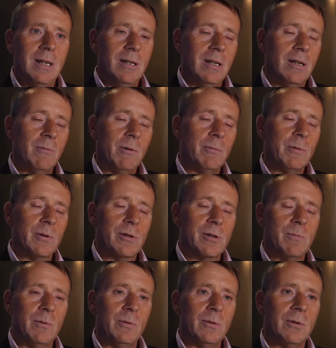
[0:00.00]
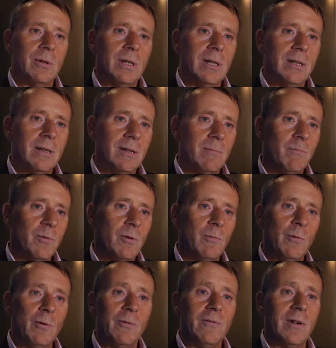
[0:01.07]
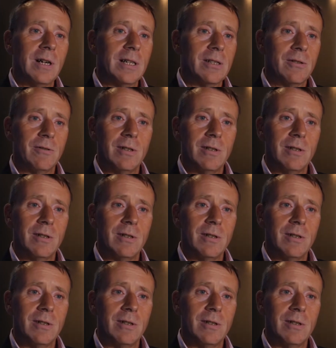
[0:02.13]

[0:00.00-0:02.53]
we want to support the war fighter